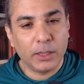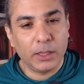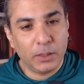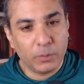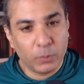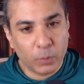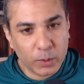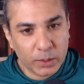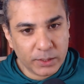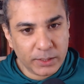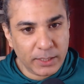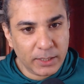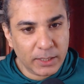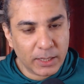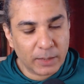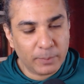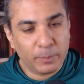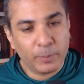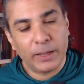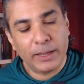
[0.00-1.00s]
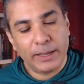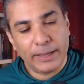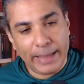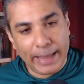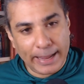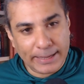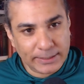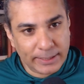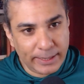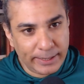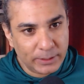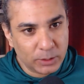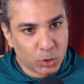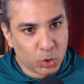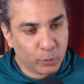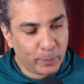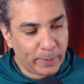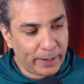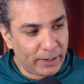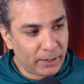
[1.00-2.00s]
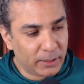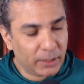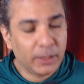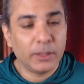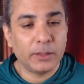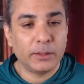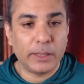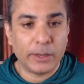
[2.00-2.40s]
He would see them as an instrument